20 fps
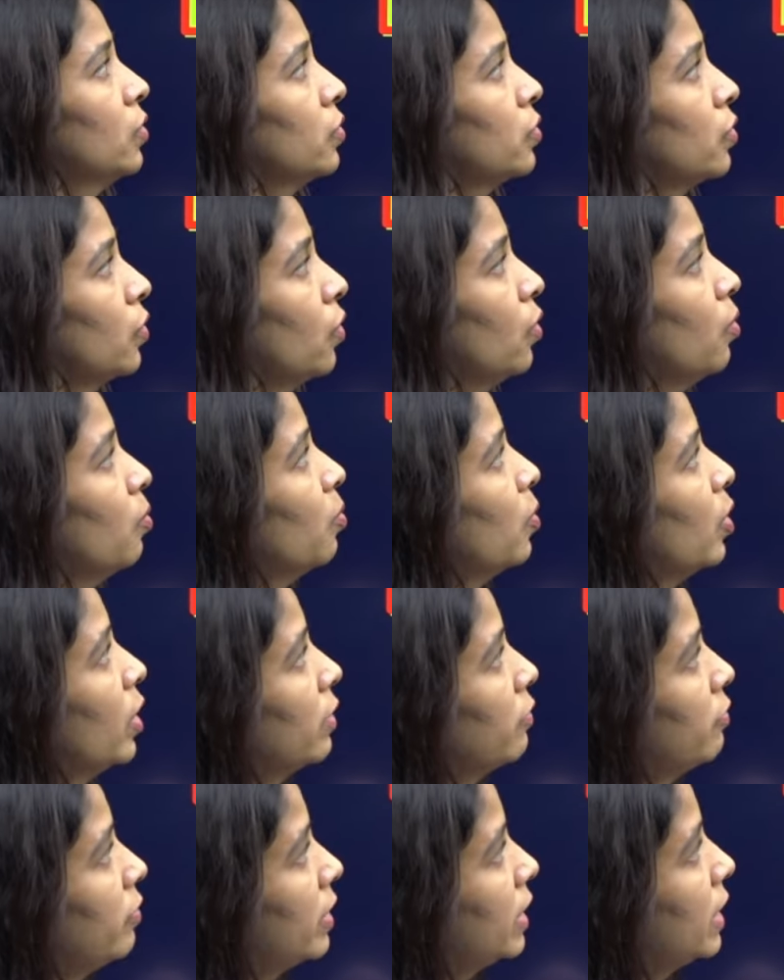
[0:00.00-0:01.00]
So,
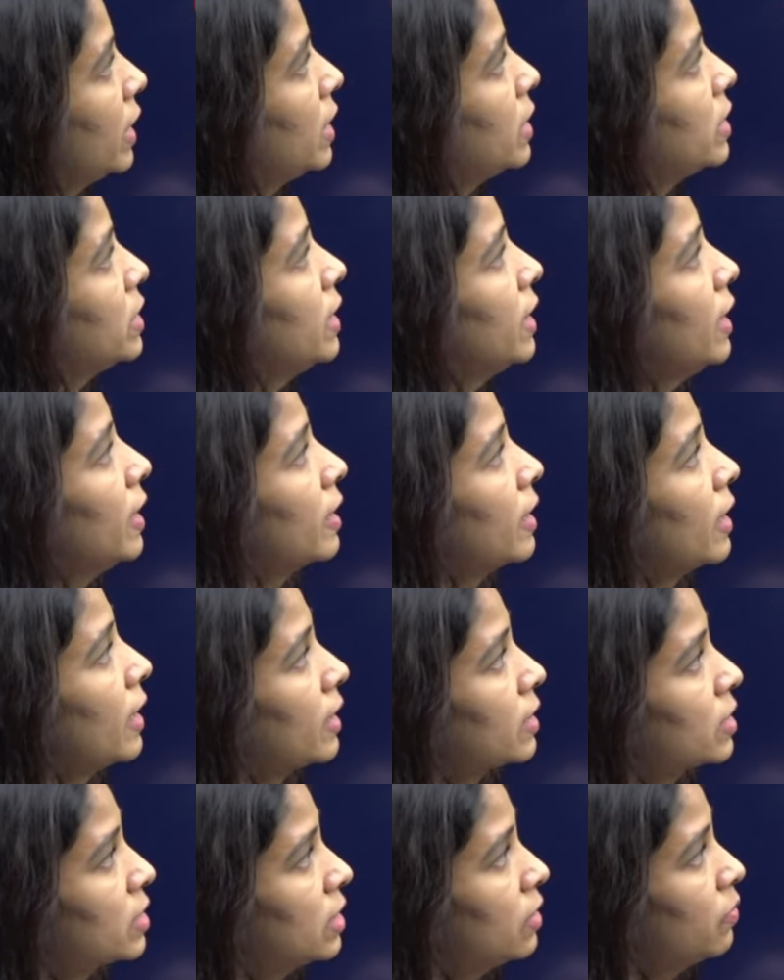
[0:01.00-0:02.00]
modification and
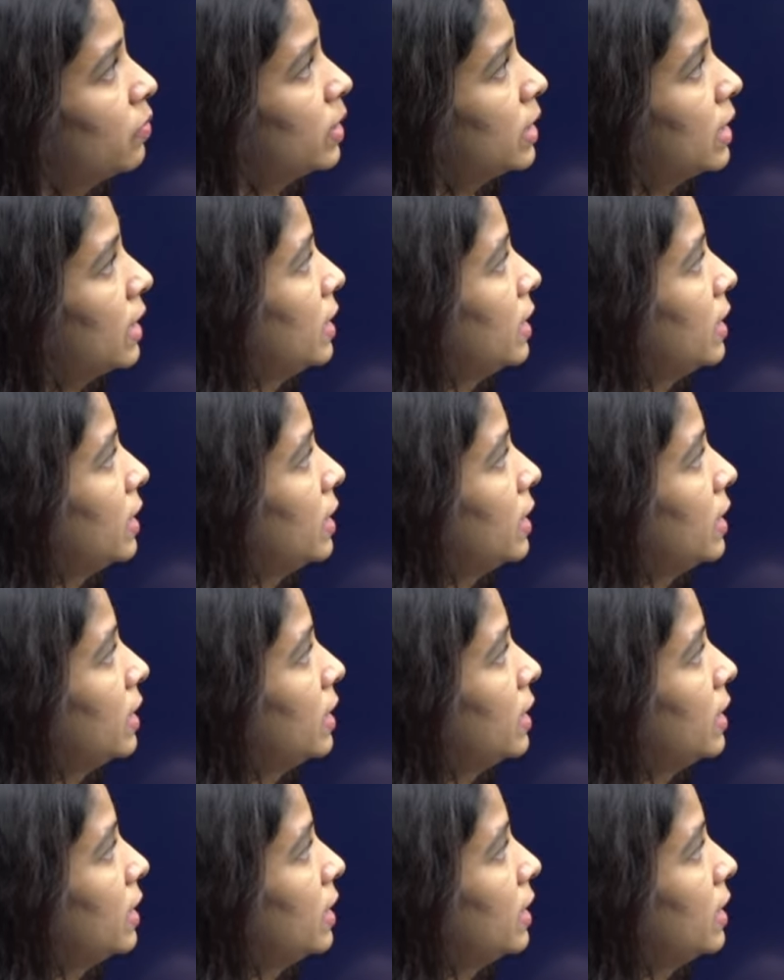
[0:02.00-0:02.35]
correction with